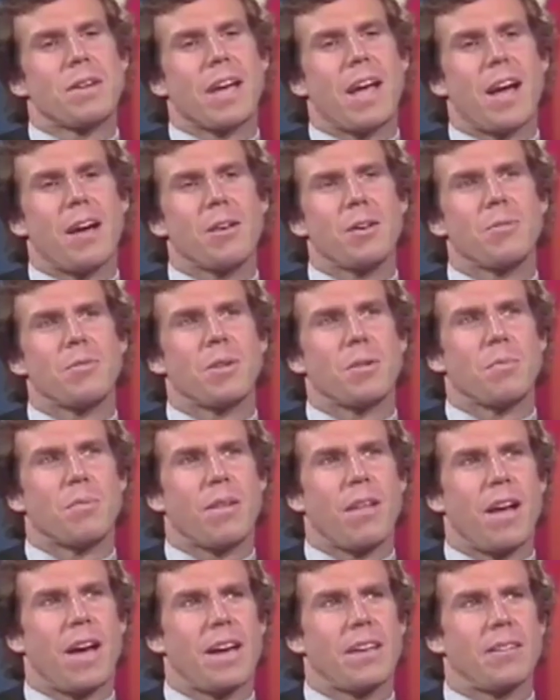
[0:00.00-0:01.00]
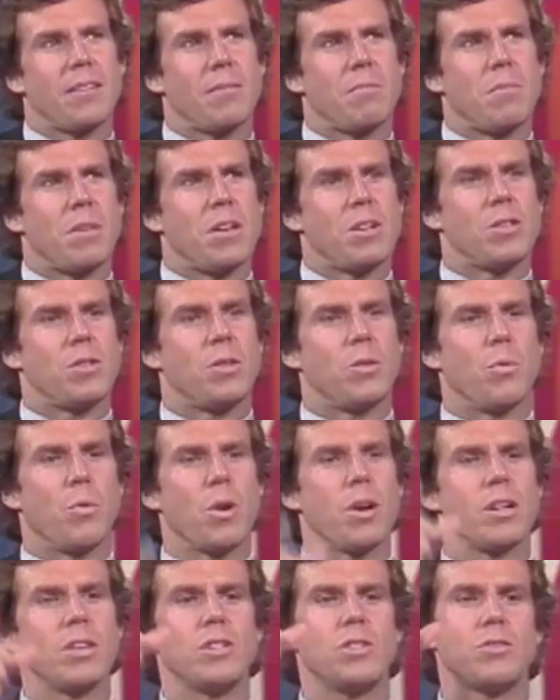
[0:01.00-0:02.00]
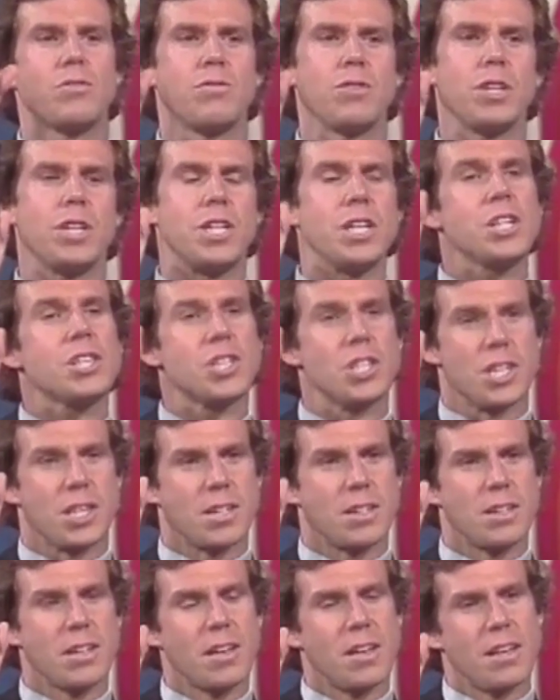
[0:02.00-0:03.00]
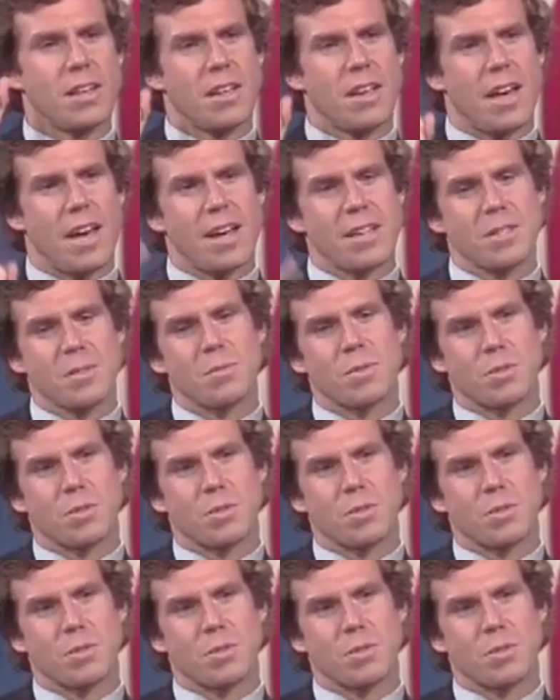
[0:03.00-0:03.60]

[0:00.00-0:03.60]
I'm just wondering how you would apply the word tradition